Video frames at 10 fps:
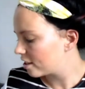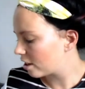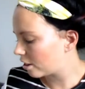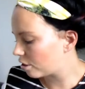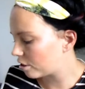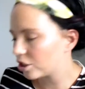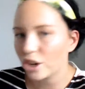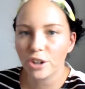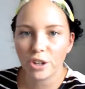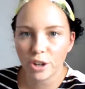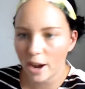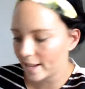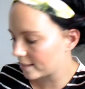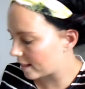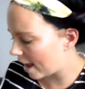So I thought I'd show you
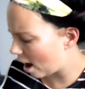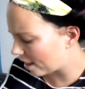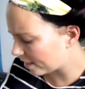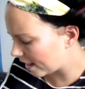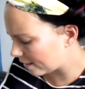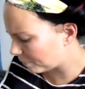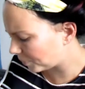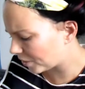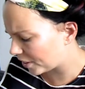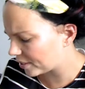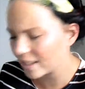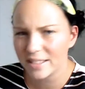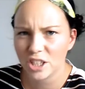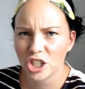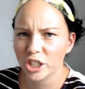guys that. I think this
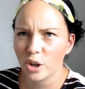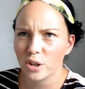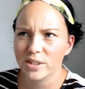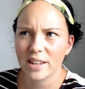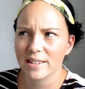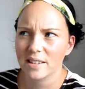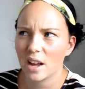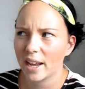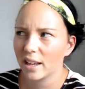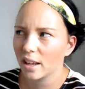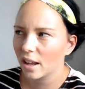edition costs us like,